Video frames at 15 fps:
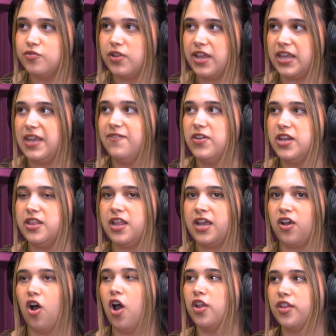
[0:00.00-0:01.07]
like even in like
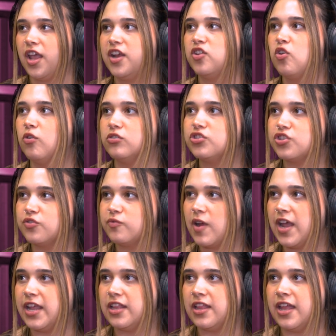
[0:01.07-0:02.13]
online culture, right?